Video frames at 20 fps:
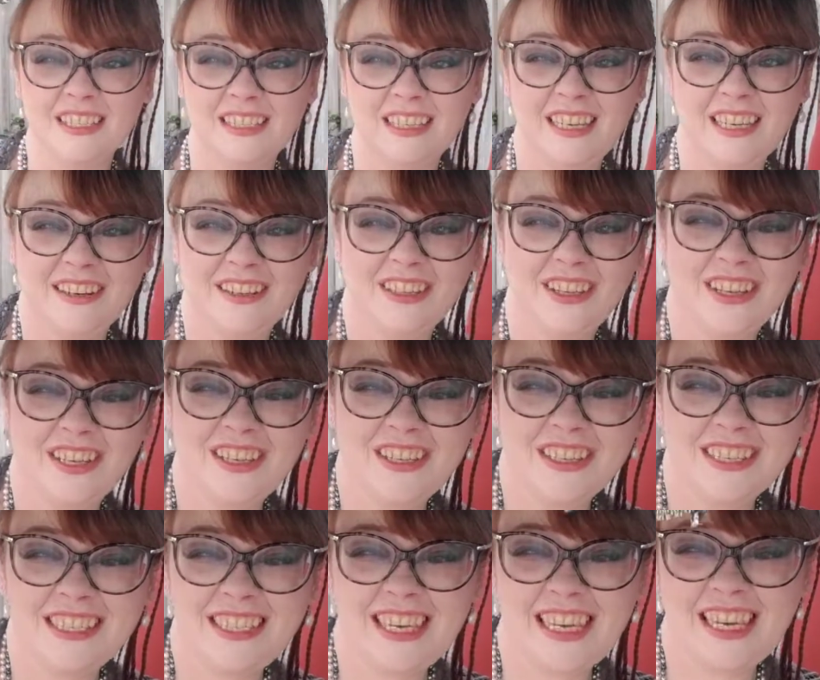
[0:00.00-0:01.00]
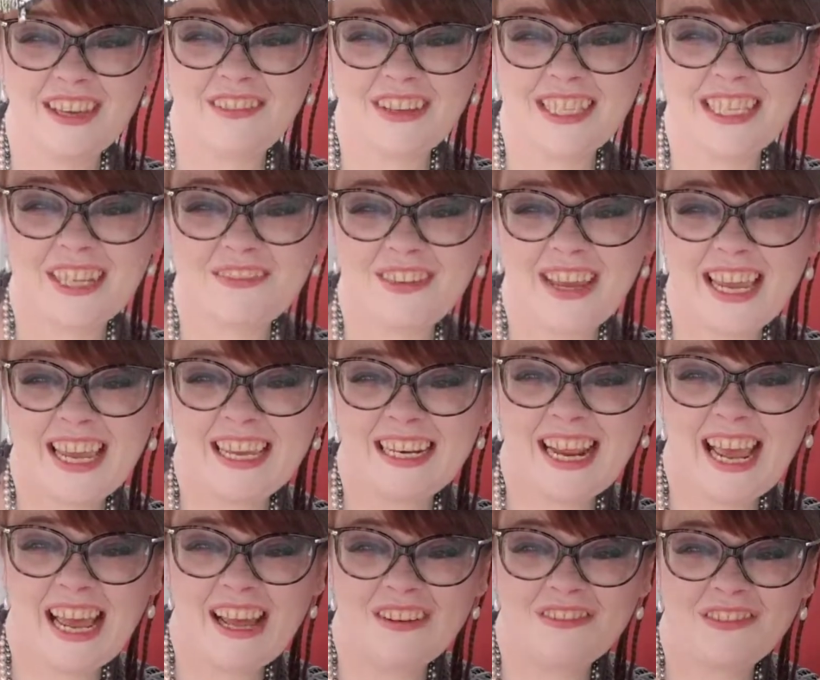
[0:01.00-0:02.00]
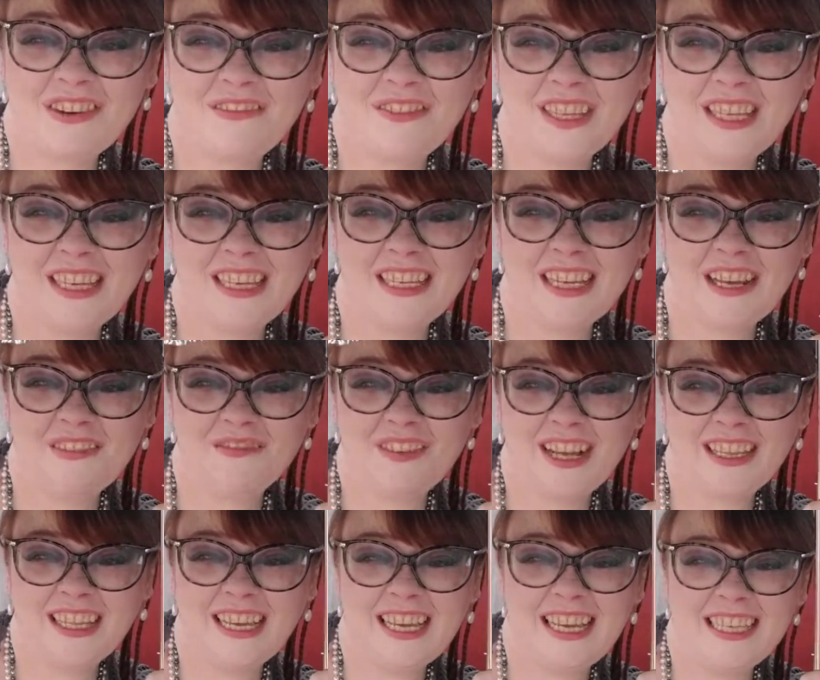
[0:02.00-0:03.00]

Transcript: Here, look, you can see if I stick my hand out from the umbrella,